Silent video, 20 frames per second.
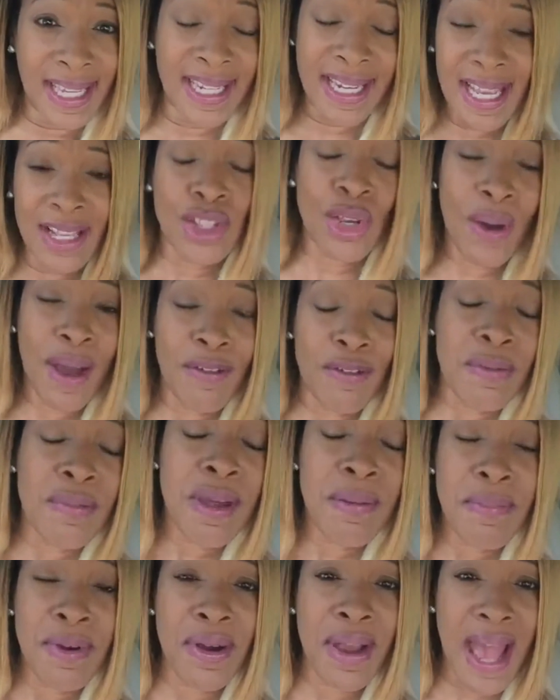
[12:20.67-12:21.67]
so I
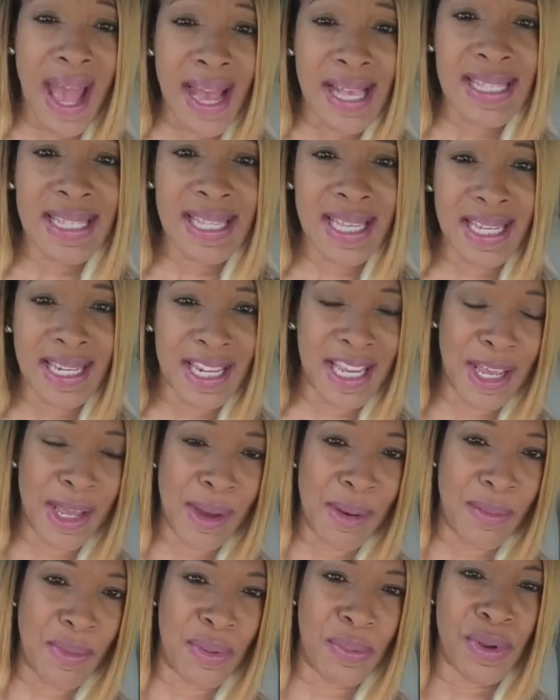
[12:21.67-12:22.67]
remember asking
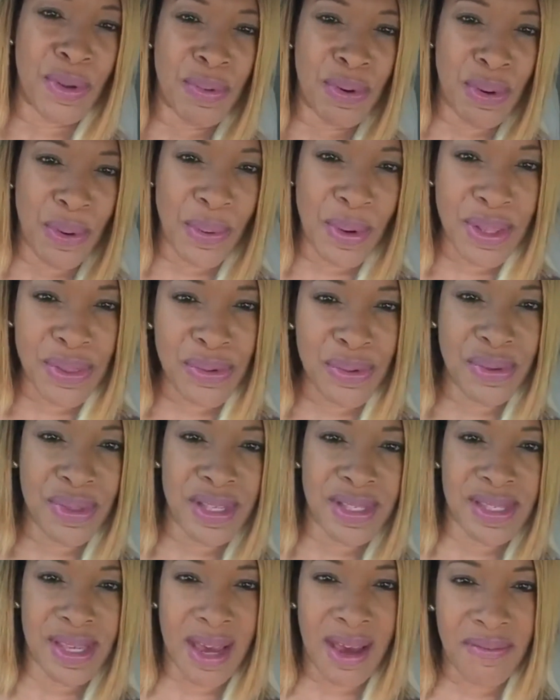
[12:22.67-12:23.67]
him when we were going through
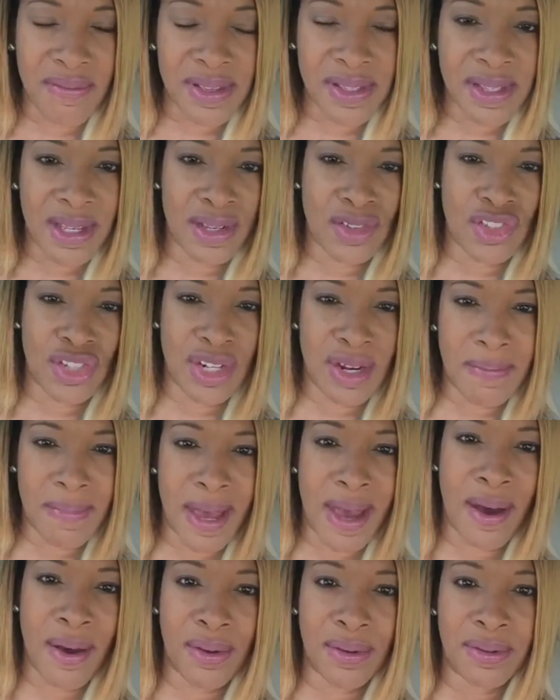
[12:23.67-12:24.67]
this conversation
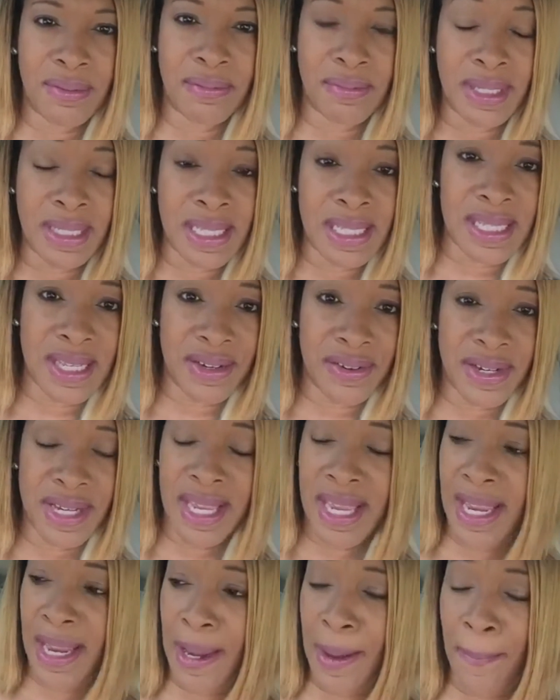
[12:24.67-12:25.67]
about military
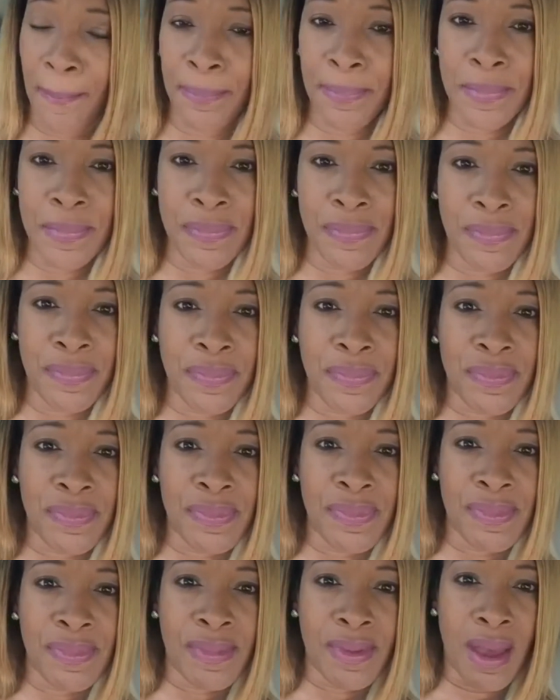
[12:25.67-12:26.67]
camp
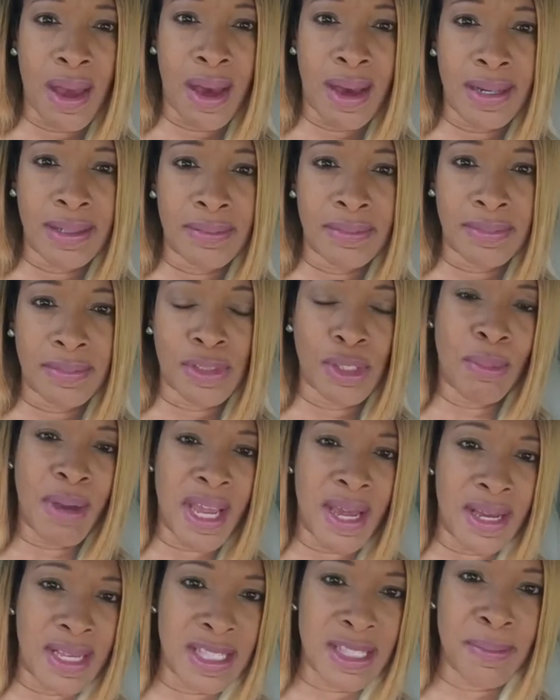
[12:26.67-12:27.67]
with my
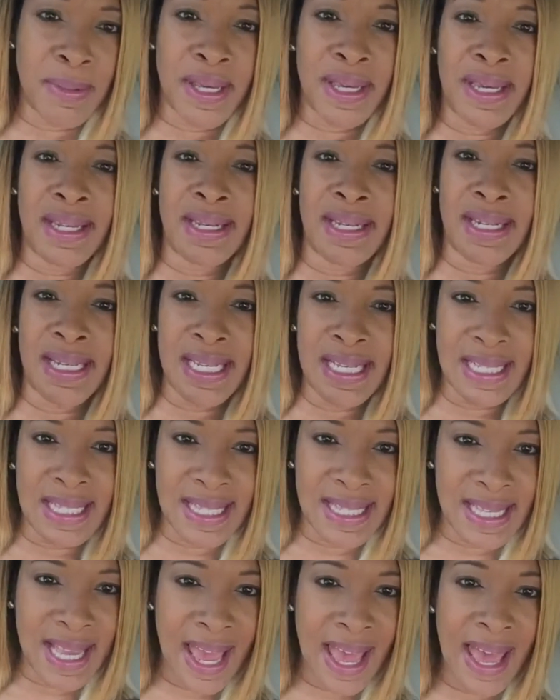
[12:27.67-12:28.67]
husband and his
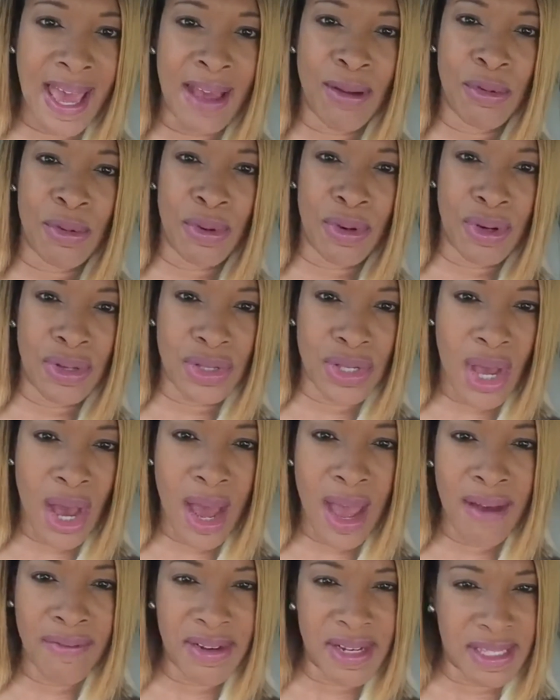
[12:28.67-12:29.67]
dad. We were all
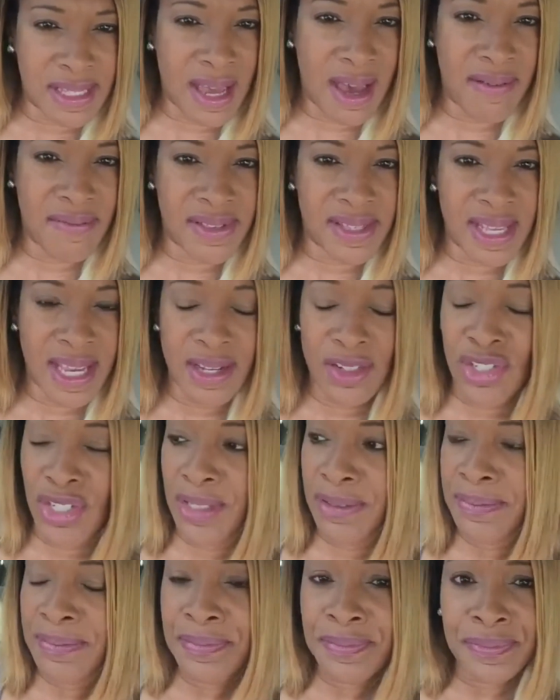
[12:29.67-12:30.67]
having this
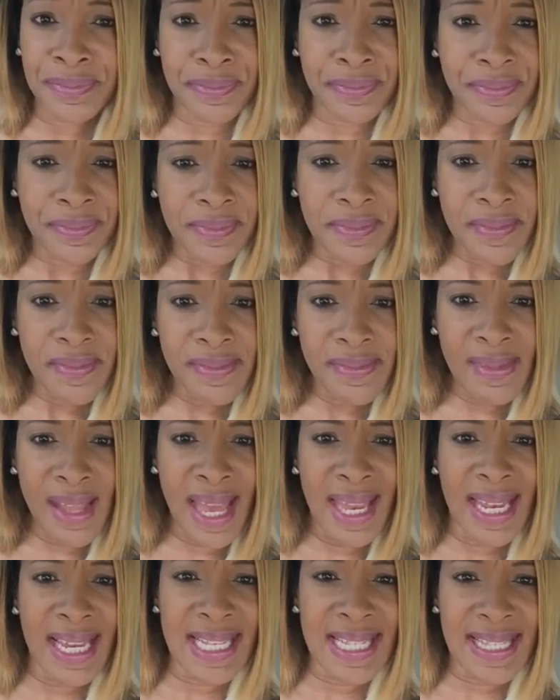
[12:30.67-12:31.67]
conversation.
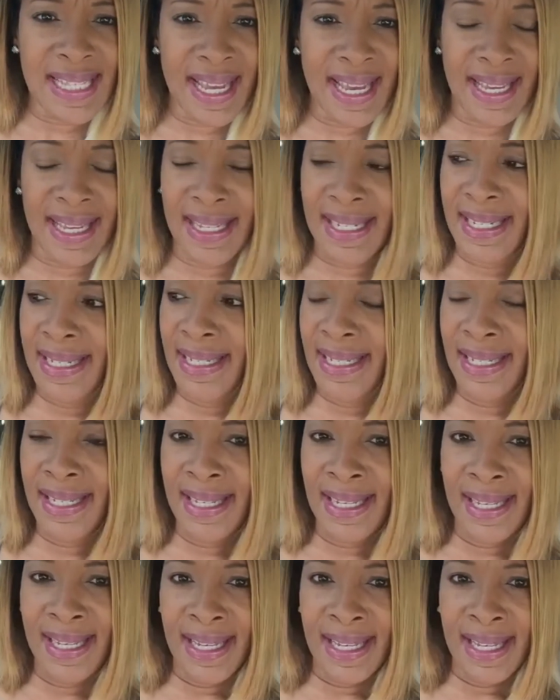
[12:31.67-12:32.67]
And I said,
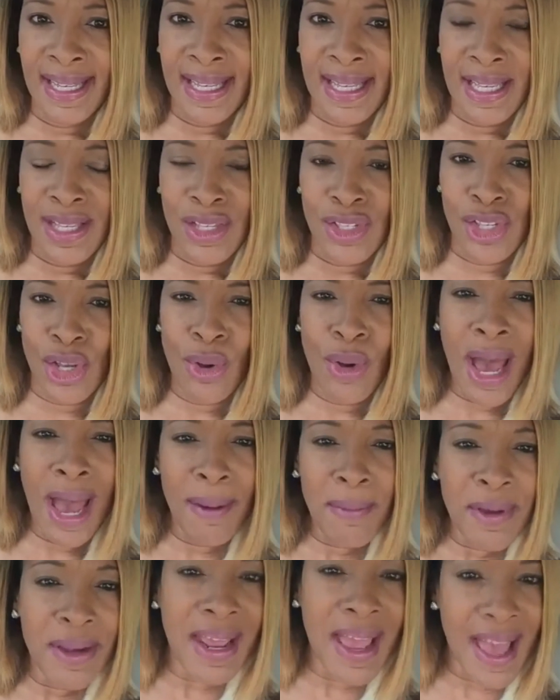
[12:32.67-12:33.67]
so I'm
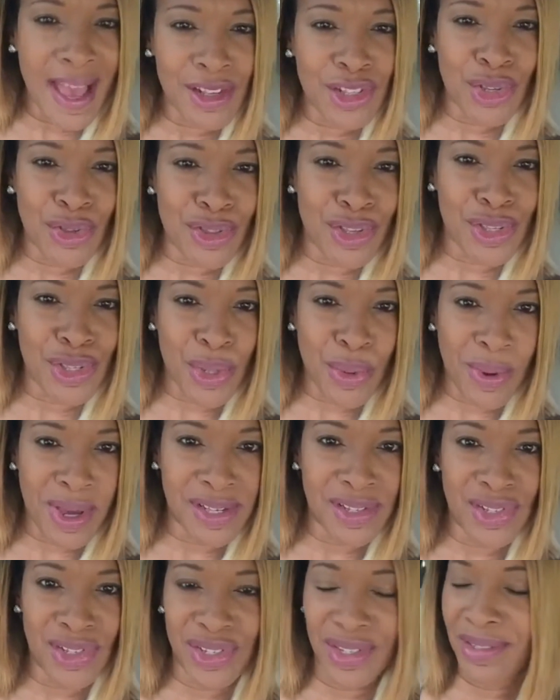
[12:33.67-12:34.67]
going to ask you this
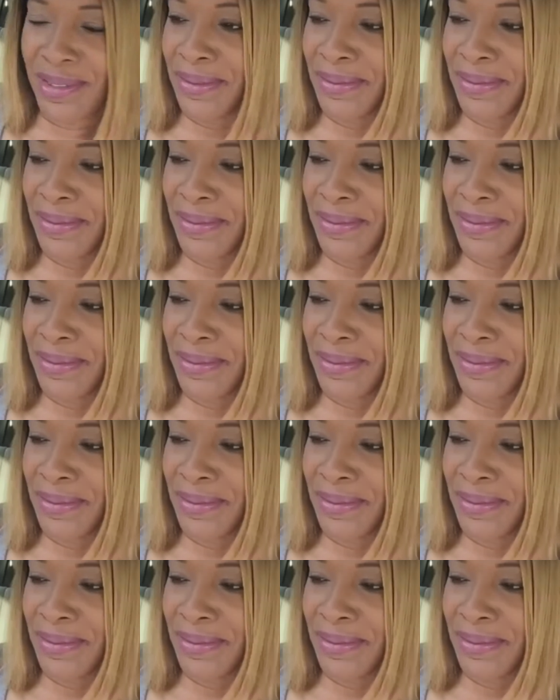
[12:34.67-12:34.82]
question.